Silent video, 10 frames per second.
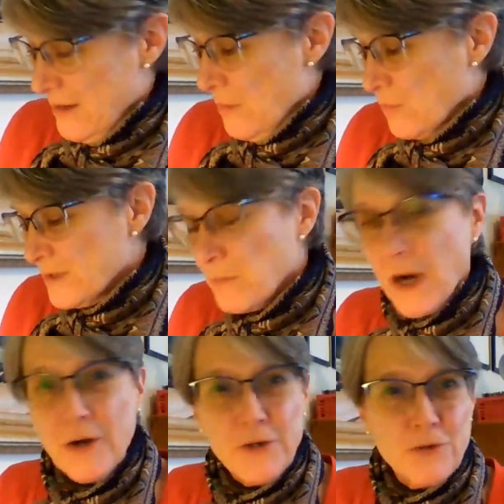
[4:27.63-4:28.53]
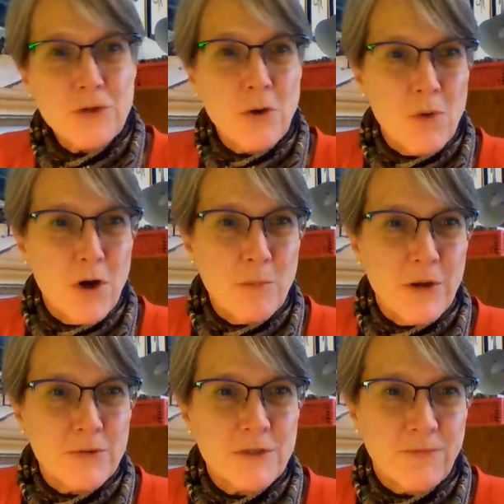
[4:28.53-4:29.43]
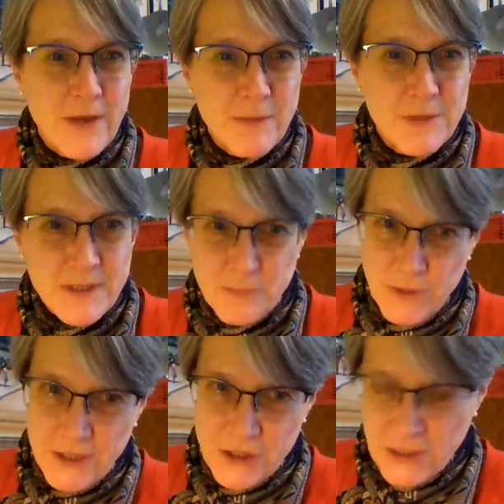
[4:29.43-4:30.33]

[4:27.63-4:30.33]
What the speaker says: was Mario Cuomo's famous speech